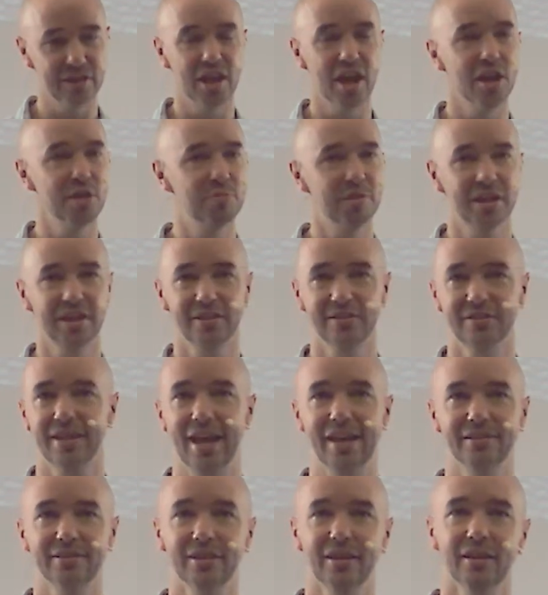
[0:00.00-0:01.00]
nobody's
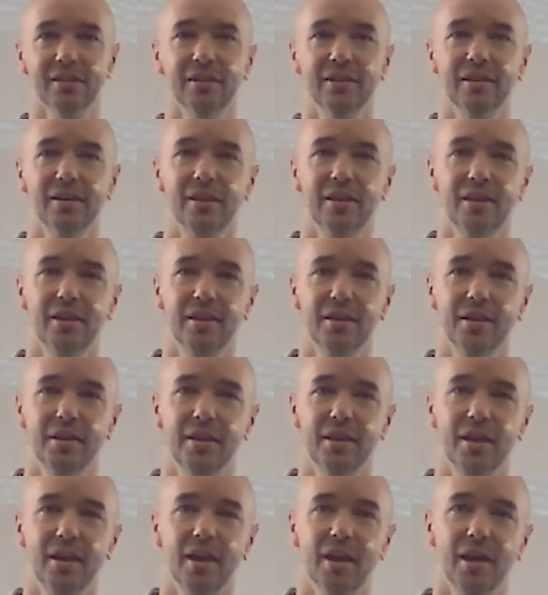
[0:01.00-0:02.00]
debtor.
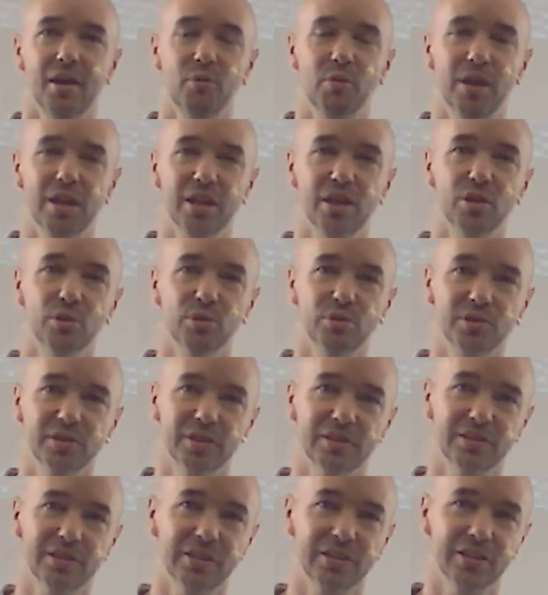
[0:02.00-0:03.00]
When he
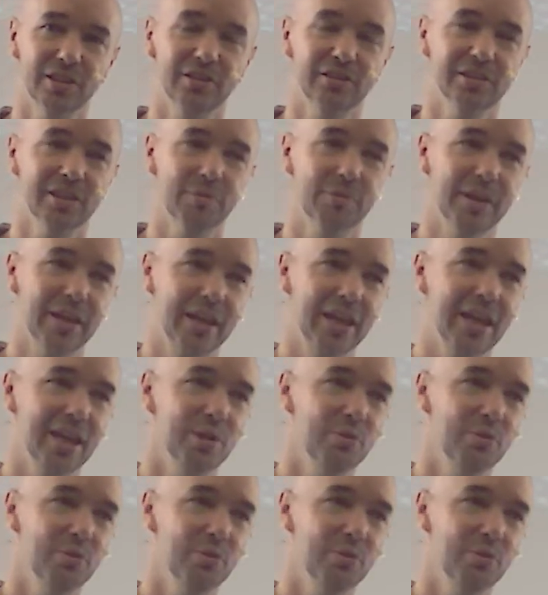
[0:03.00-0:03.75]
calls us to do something,